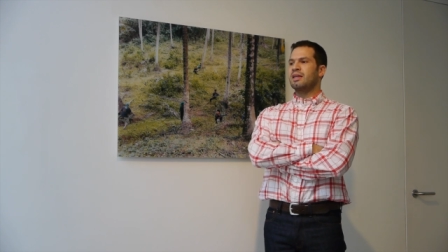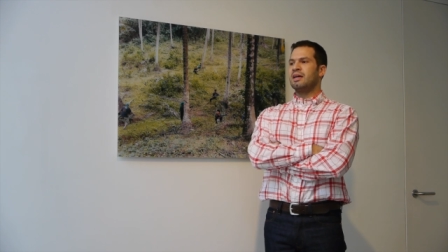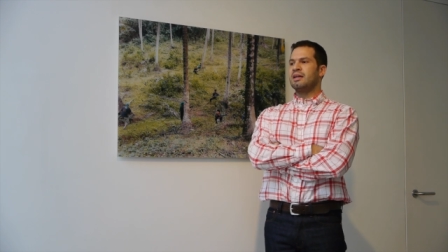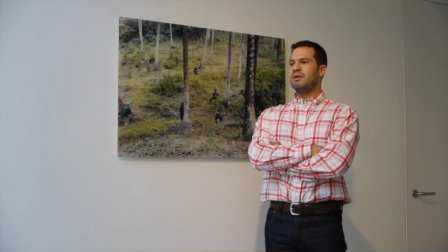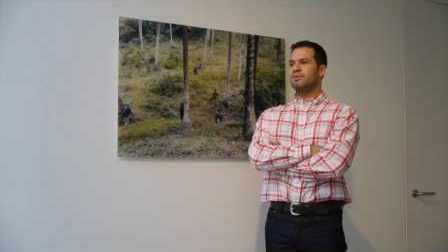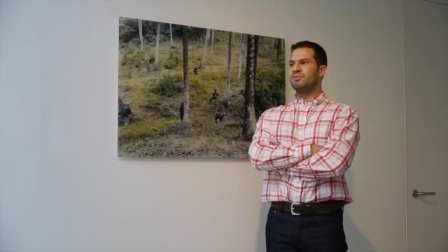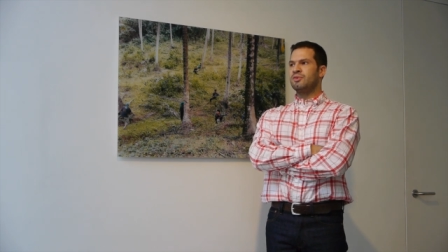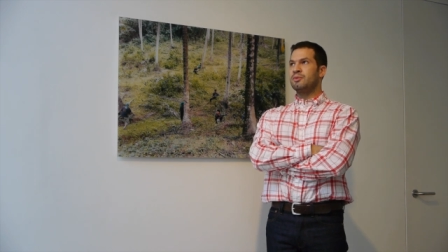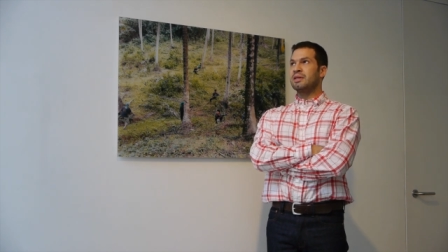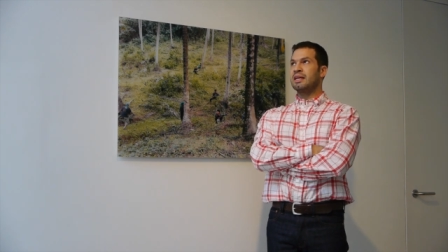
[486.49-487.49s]
And I was
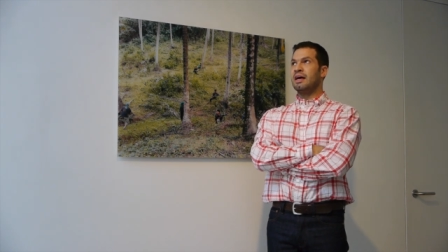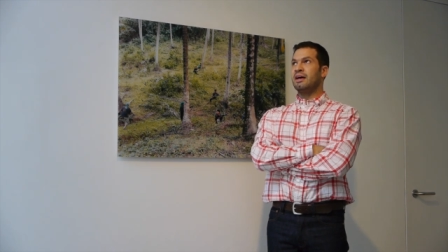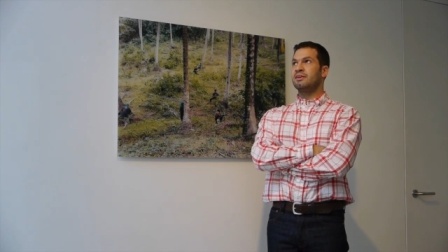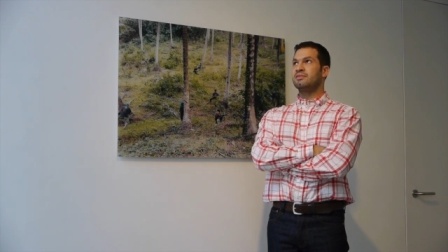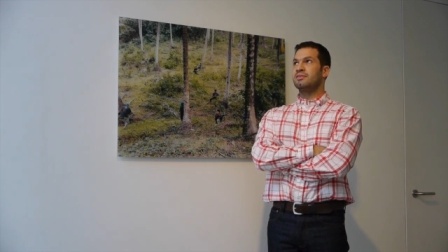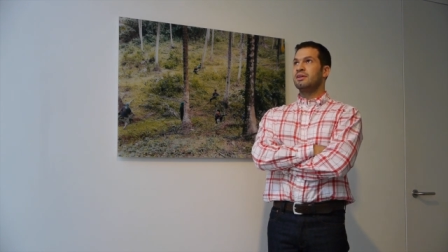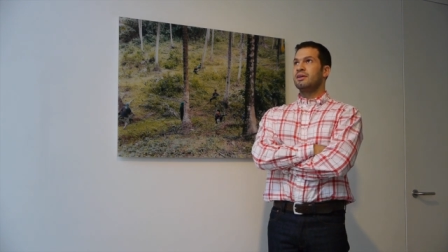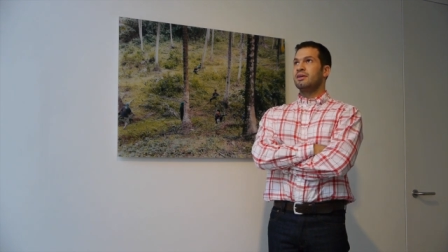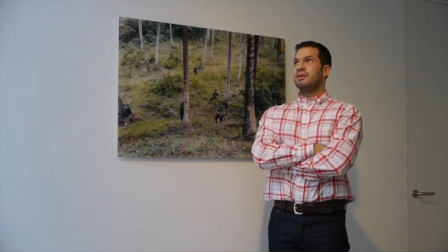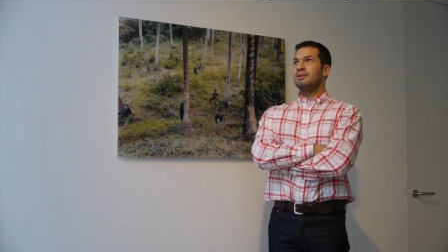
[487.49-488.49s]
filming as
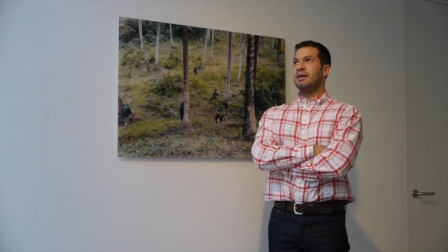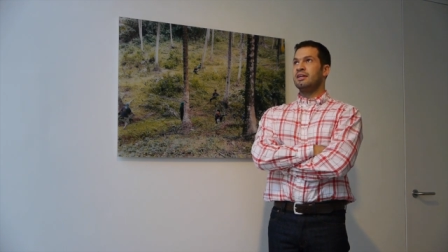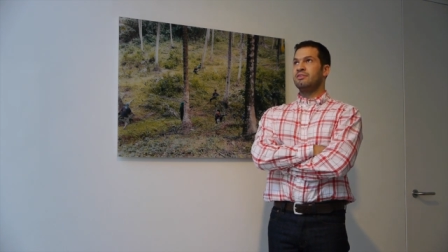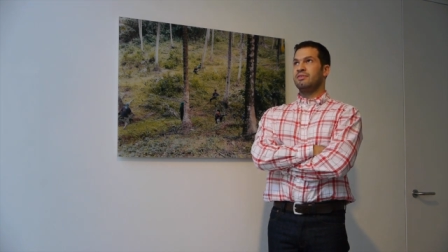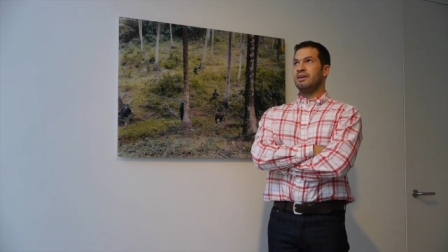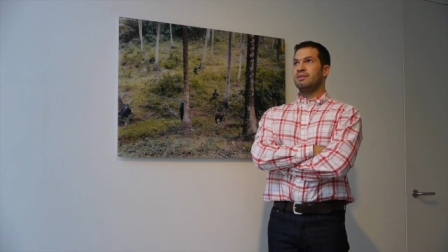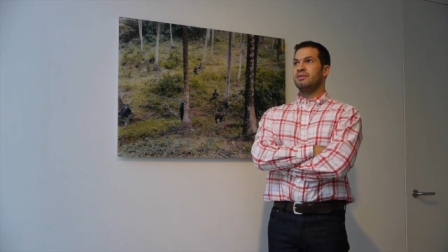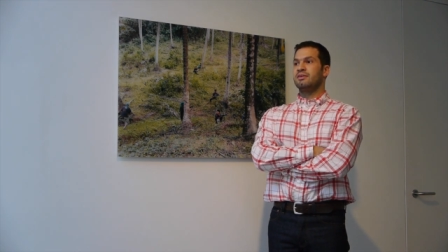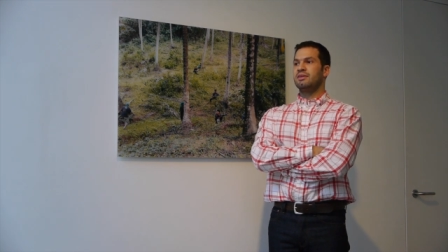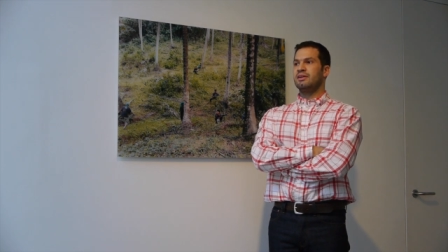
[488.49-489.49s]
night
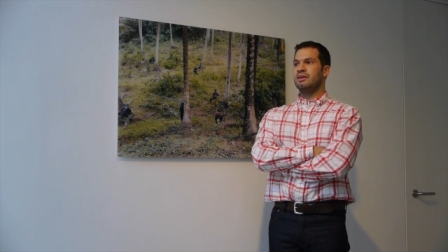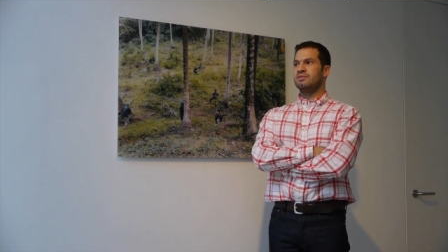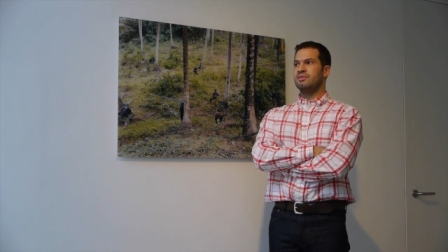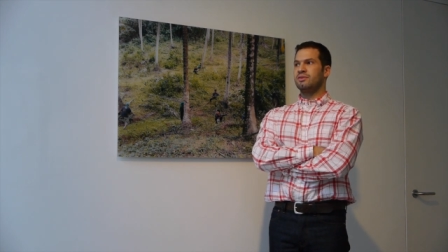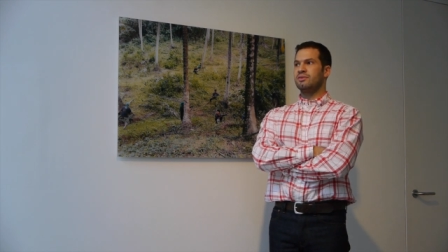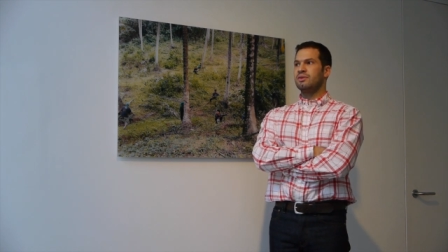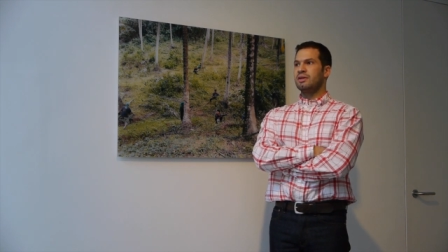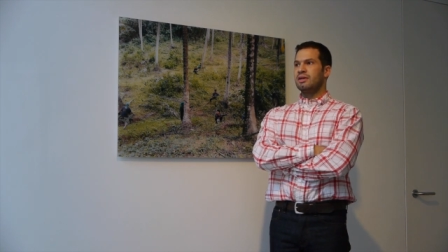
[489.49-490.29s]
fell. And so